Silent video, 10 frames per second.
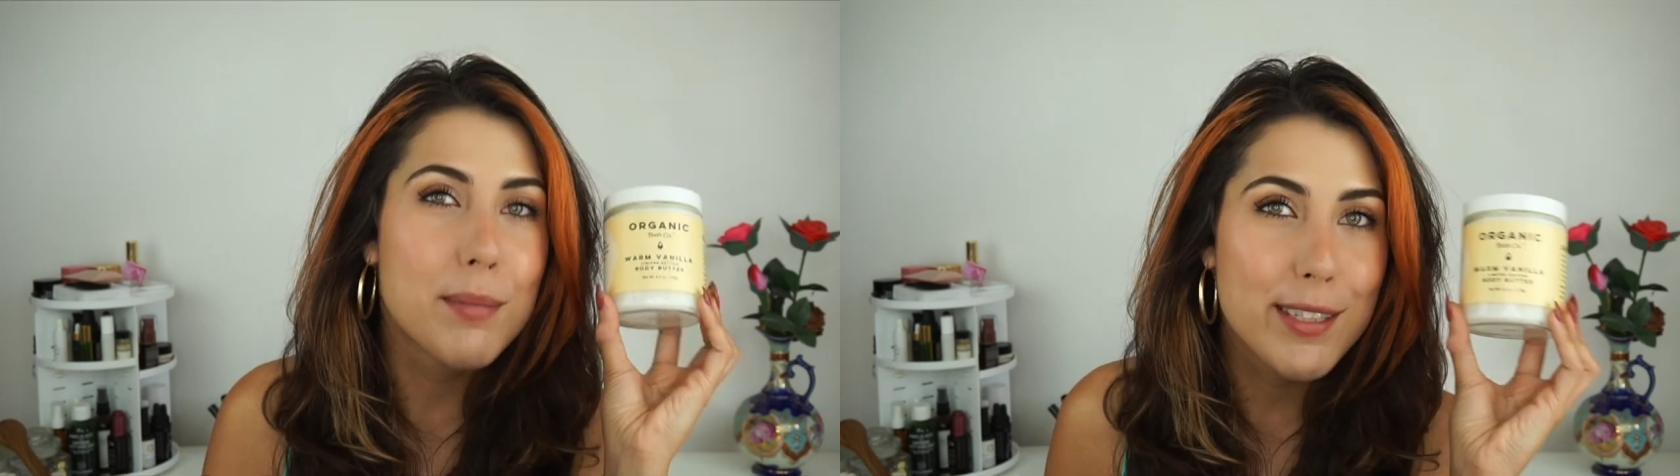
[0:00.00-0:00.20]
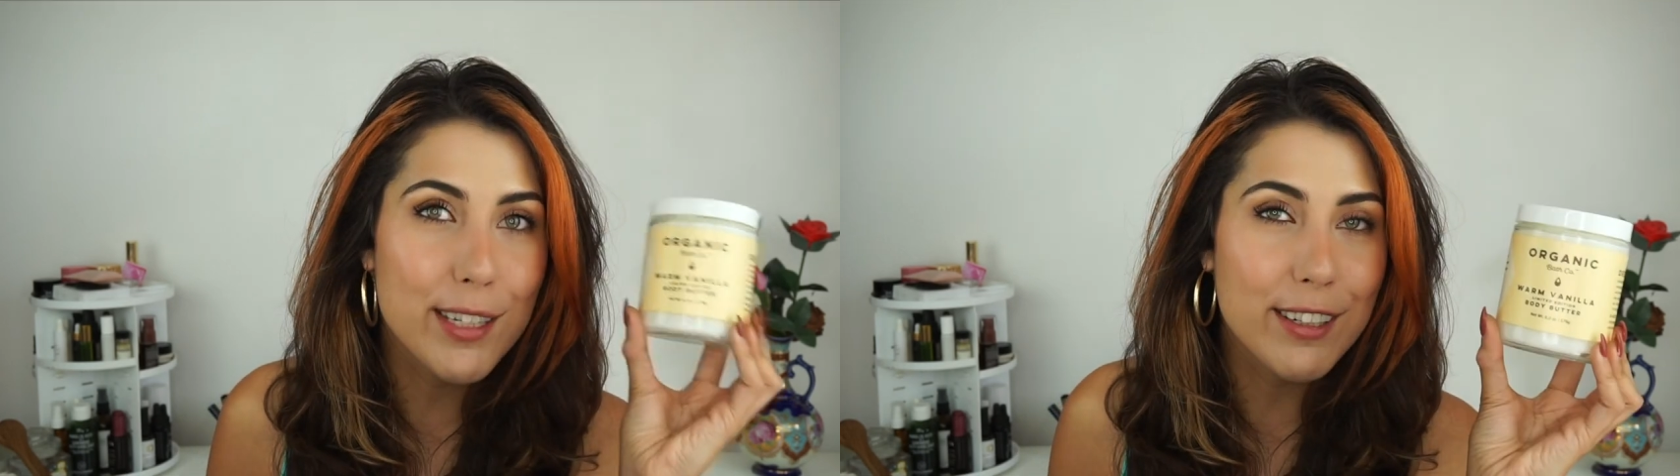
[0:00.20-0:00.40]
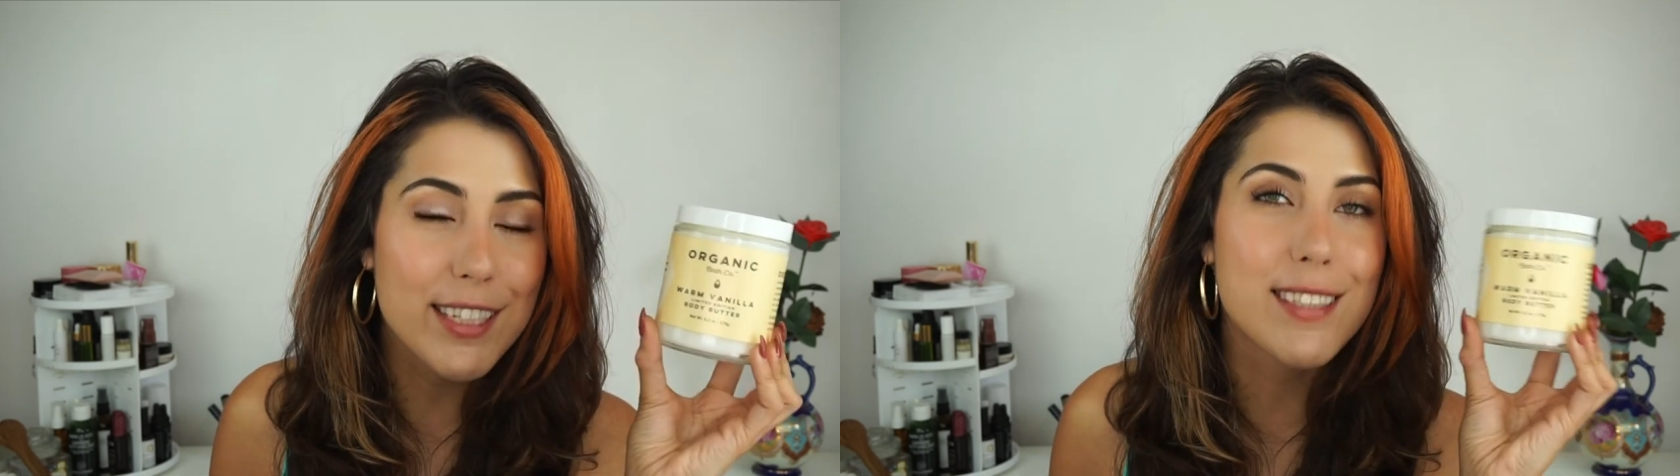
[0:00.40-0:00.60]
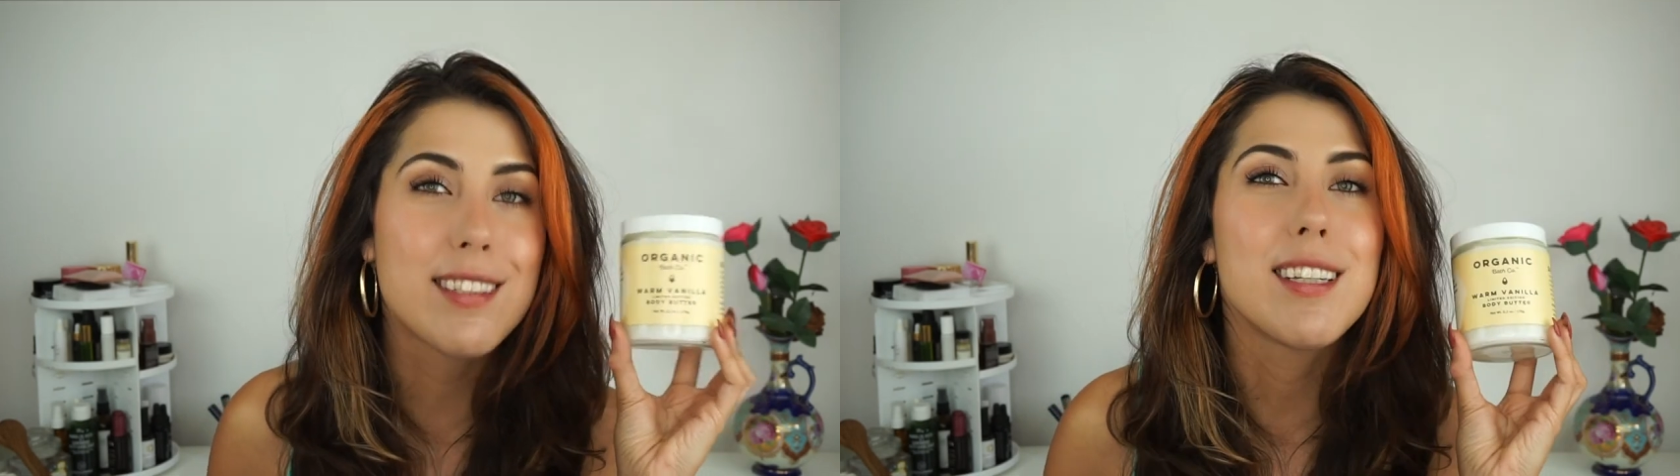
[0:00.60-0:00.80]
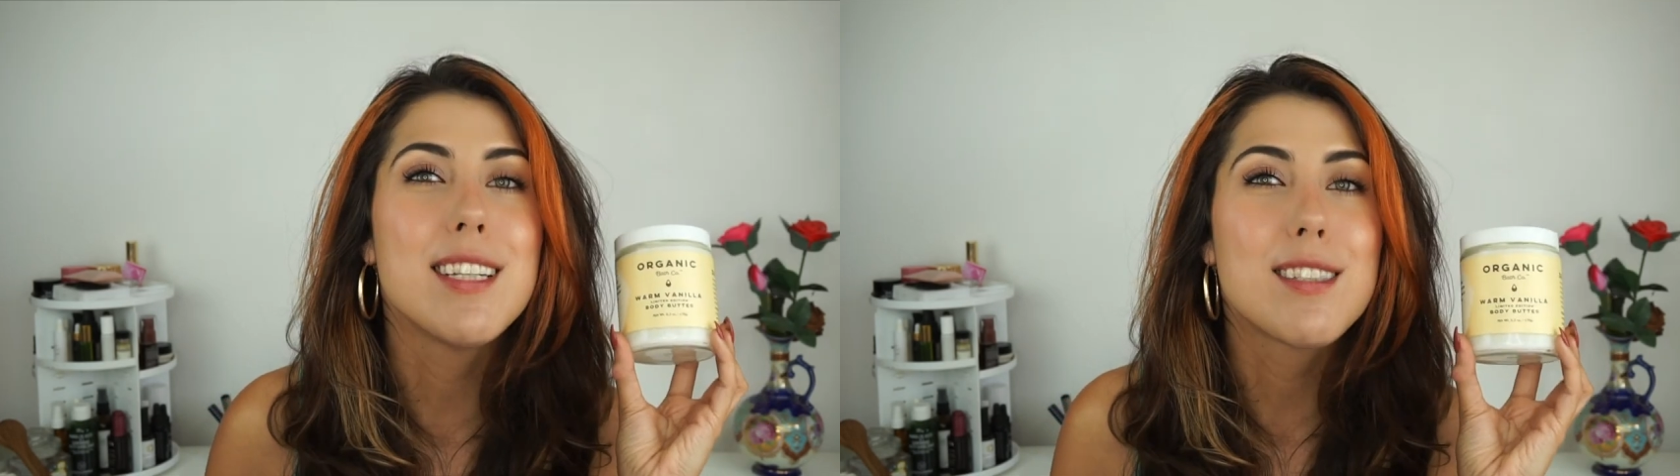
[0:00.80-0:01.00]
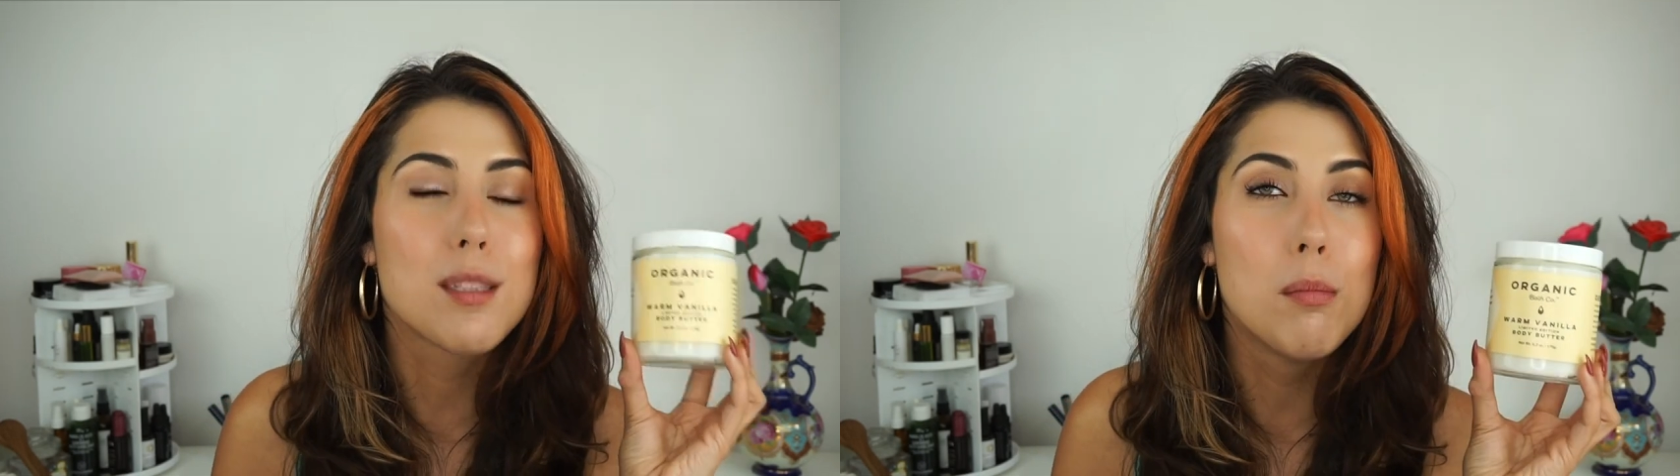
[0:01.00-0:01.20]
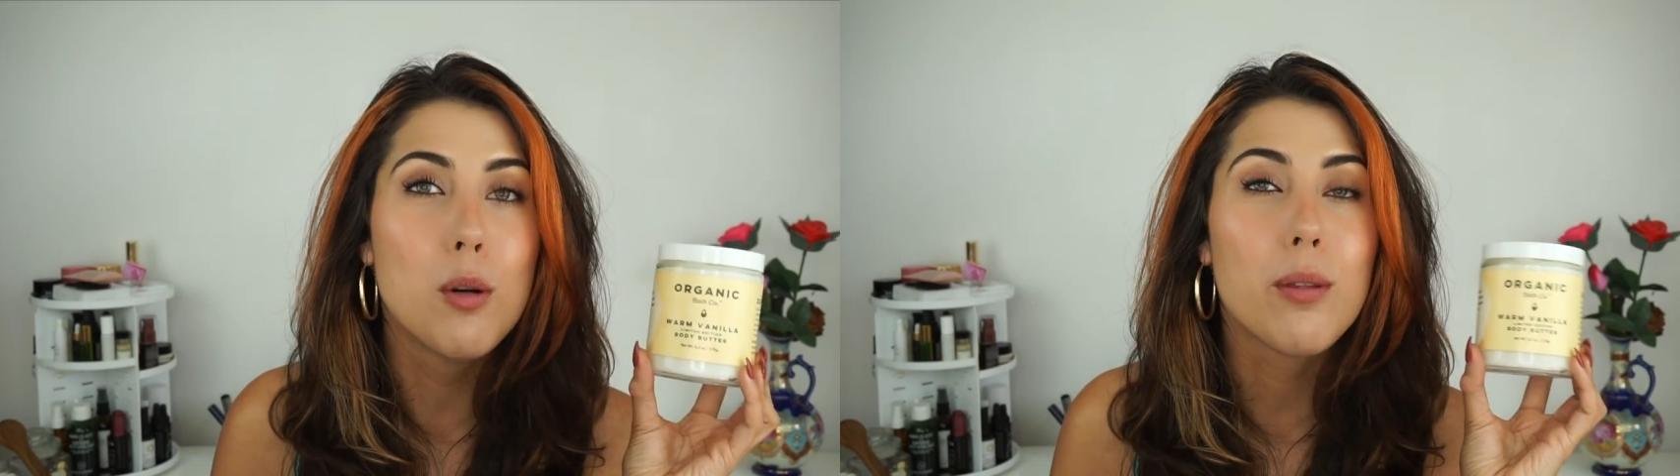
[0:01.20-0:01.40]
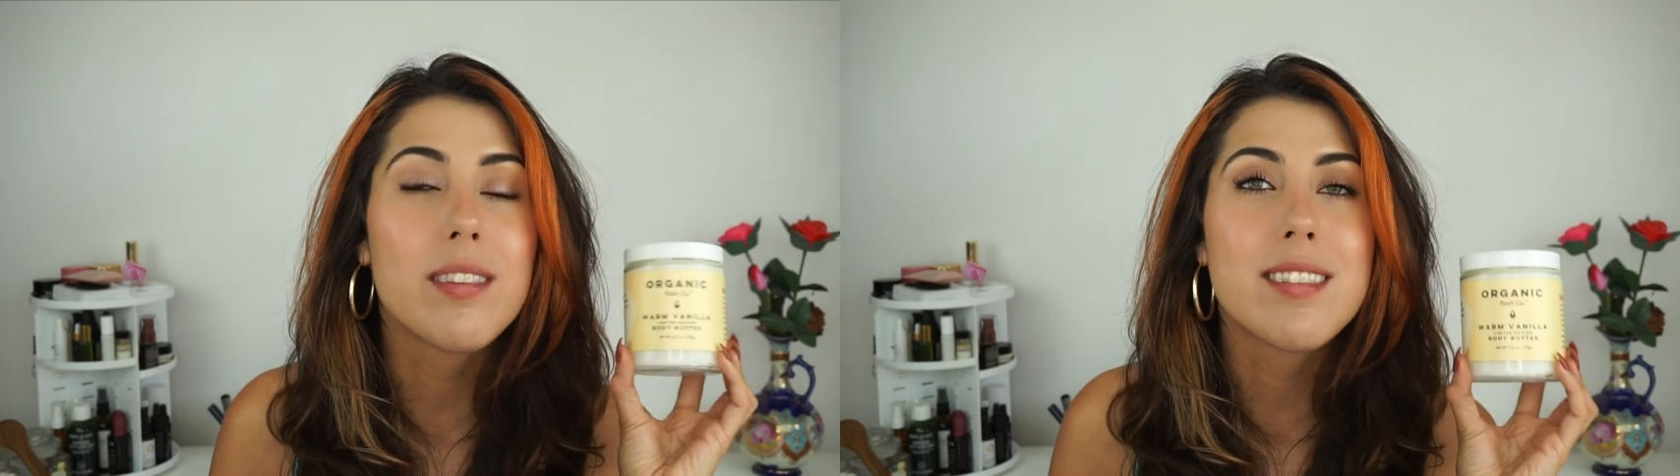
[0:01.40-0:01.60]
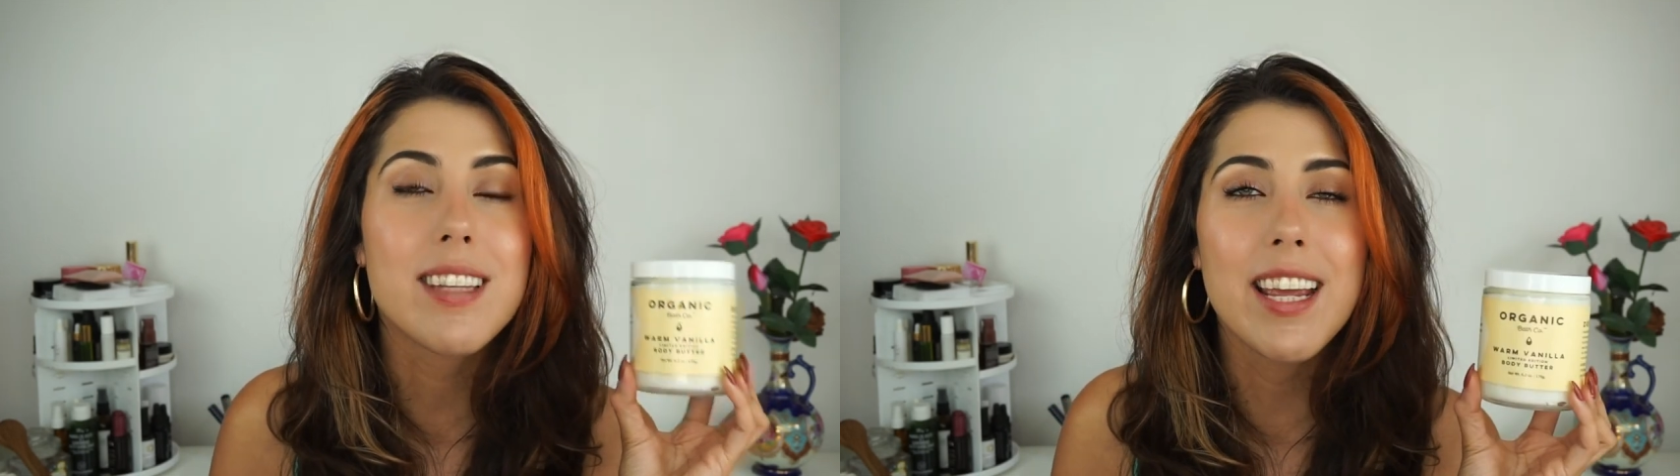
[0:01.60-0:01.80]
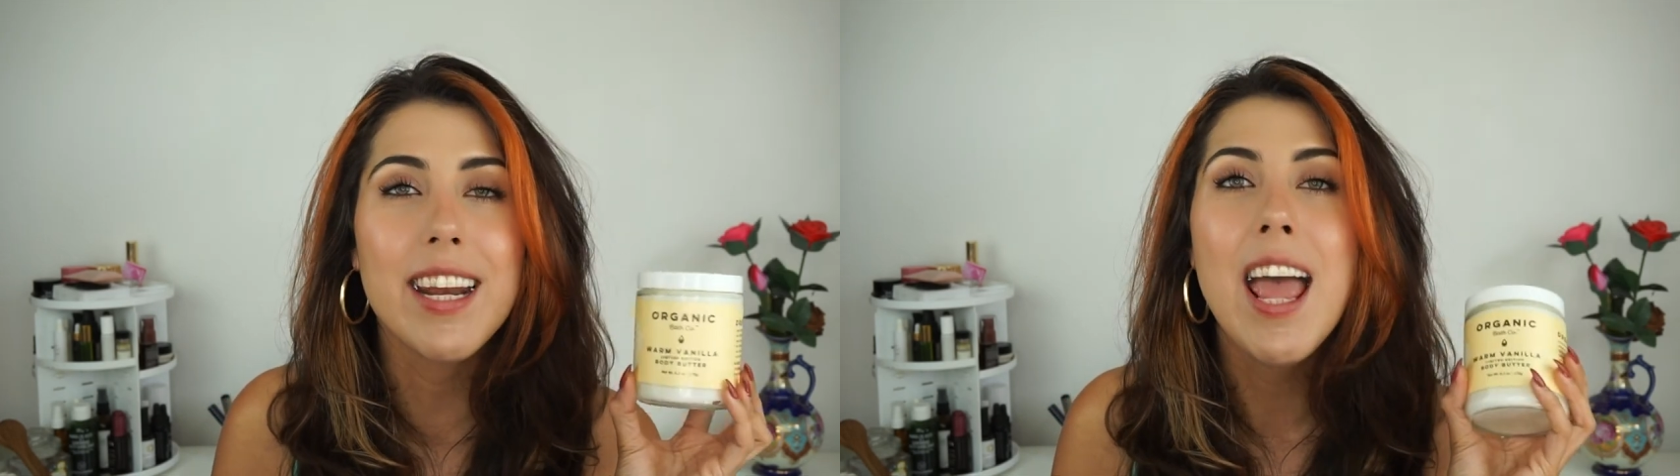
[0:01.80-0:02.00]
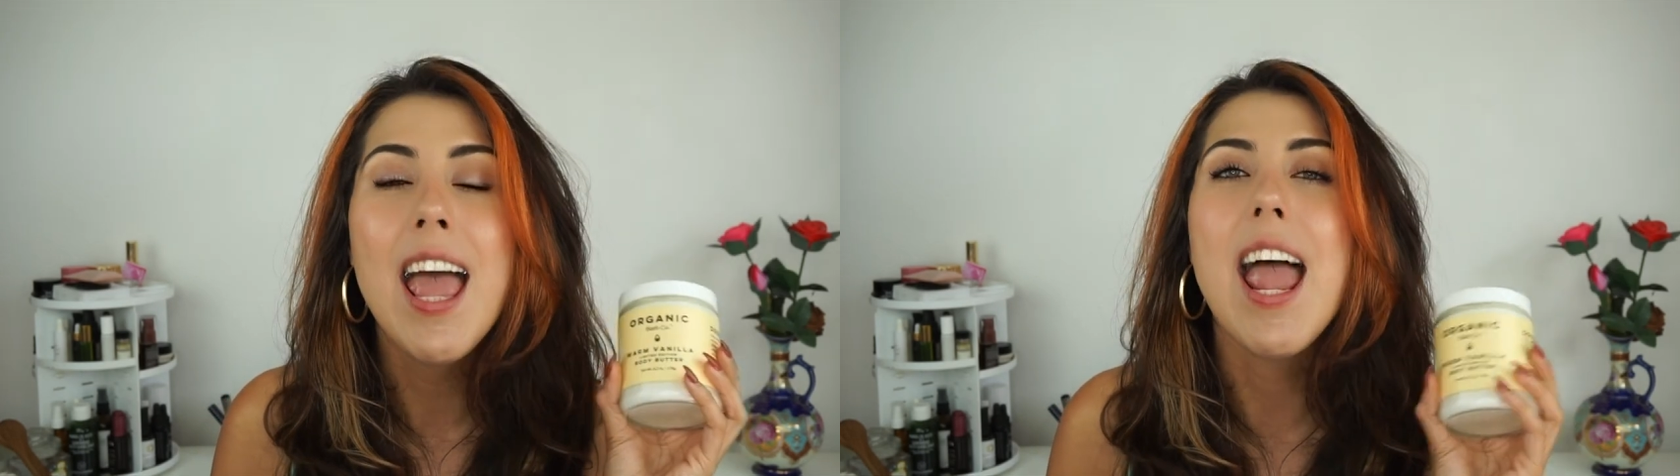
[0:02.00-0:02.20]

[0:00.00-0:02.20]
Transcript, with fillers: seriously smooth skin